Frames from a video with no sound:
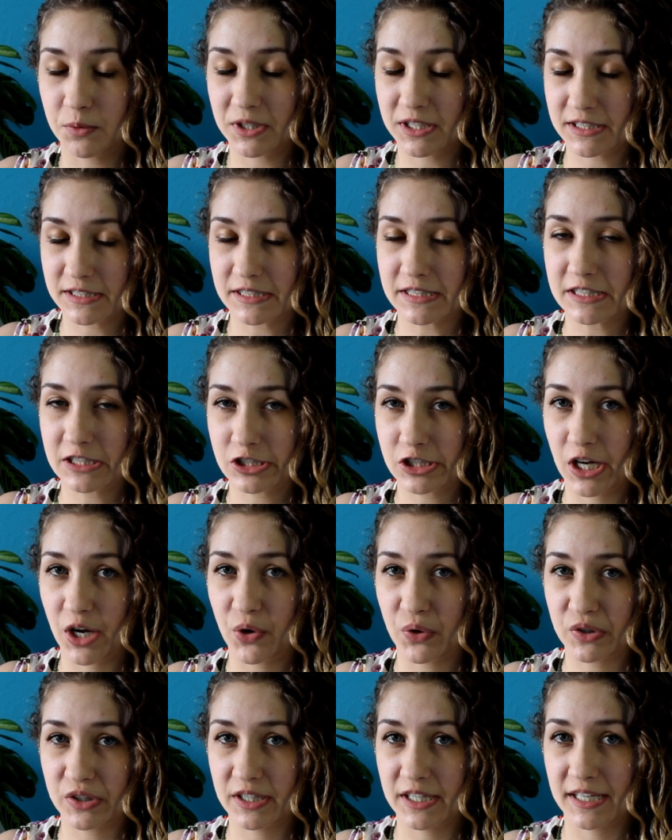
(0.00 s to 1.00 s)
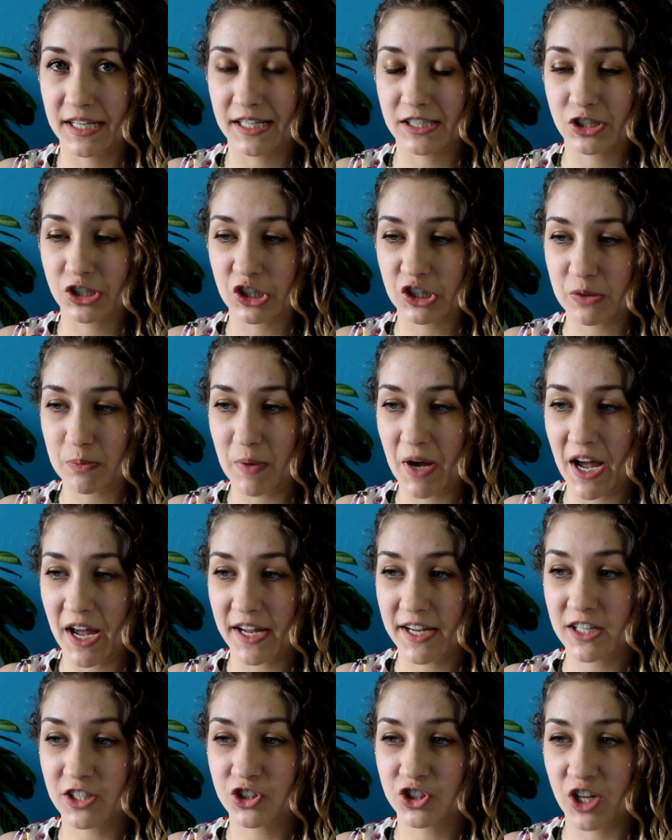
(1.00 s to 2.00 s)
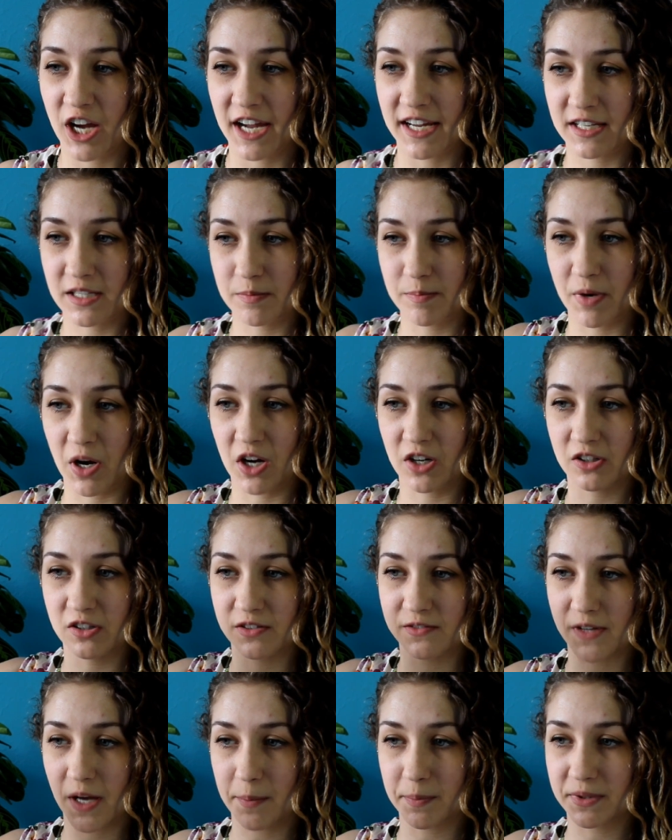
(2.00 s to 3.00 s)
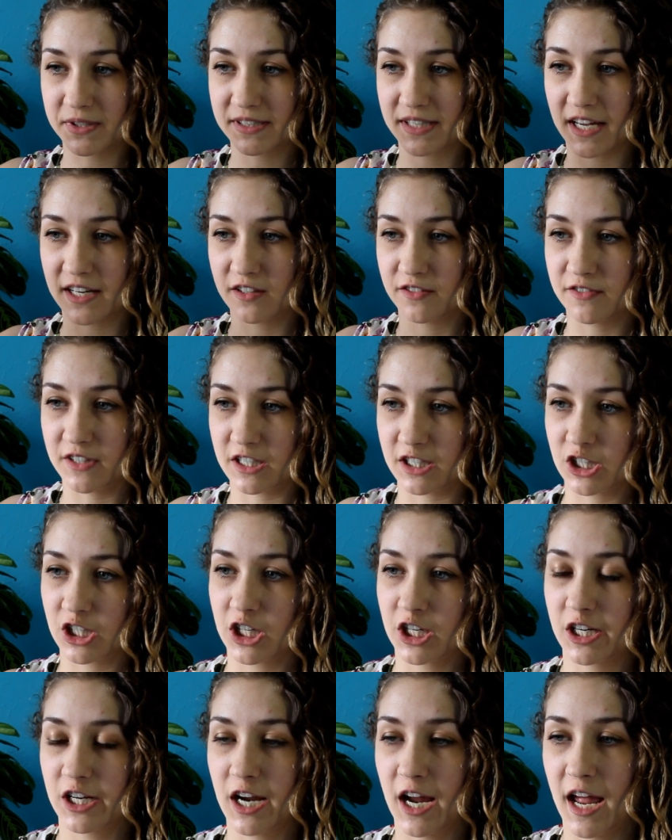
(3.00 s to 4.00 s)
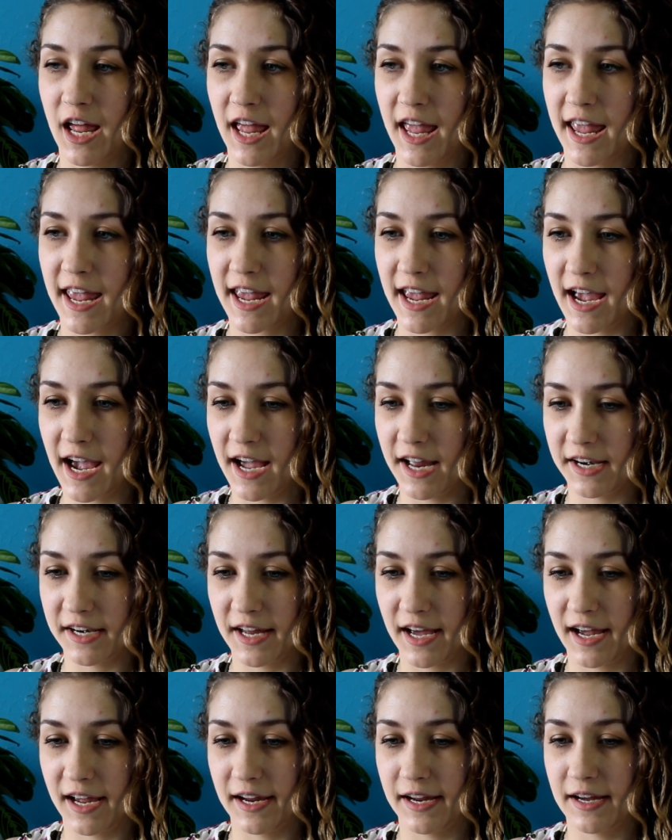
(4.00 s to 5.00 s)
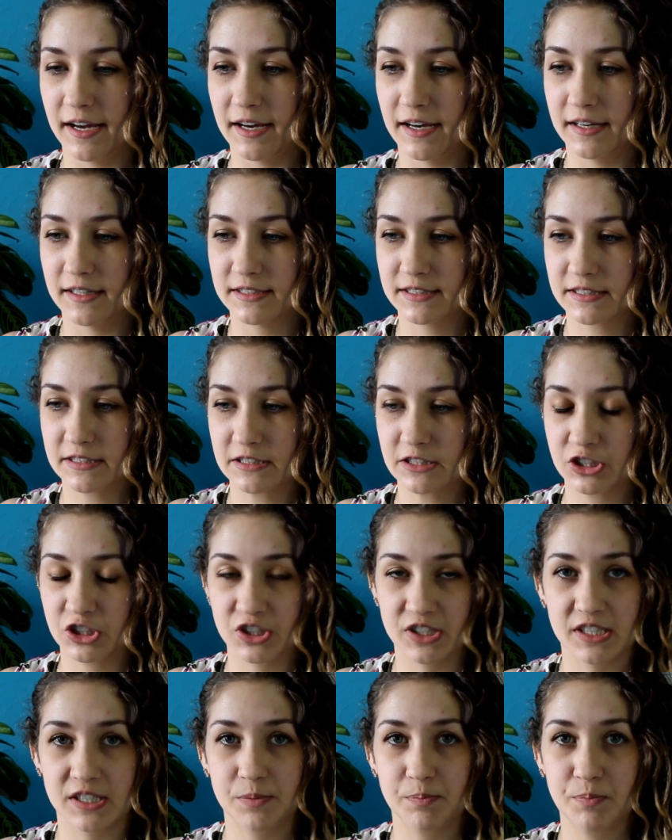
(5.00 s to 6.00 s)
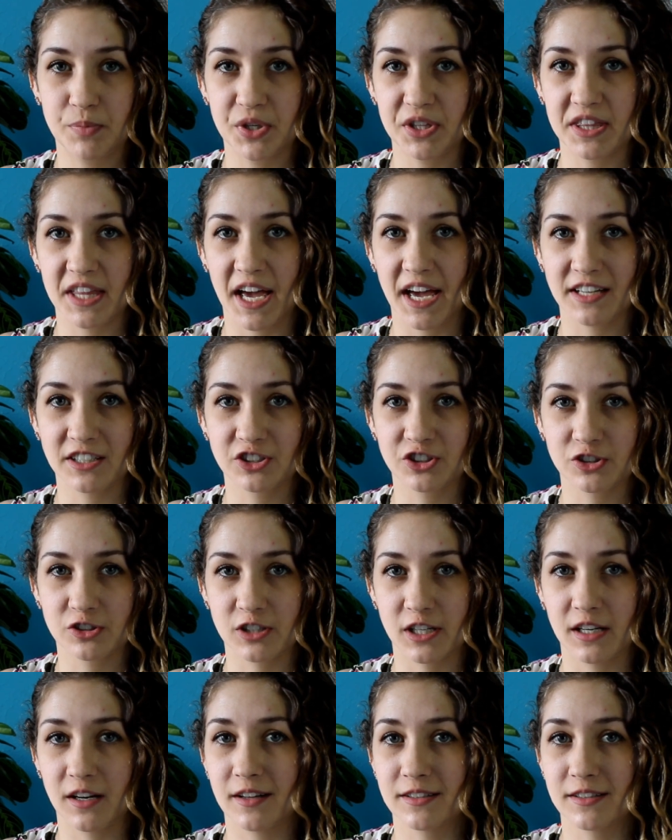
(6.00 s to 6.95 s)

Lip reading: went into the shower and I took my giant bottle of apple cider vinegar and I just put that straight